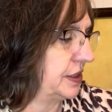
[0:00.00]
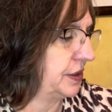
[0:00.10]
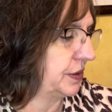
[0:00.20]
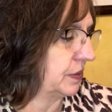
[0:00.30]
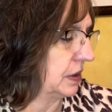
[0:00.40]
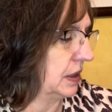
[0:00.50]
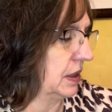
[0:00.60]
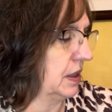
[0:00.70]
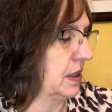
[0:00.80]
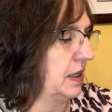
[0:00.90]
do.
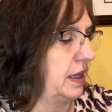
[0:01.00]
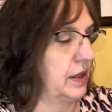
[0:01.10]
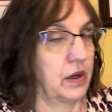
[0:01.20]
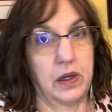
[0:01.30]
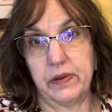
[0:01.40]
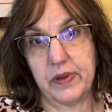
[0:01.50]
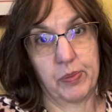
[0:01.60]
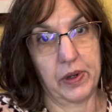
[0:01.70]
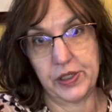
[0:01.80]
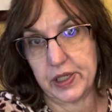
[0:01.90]
And all of the
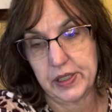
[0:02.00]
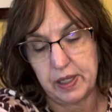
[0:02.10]
projects I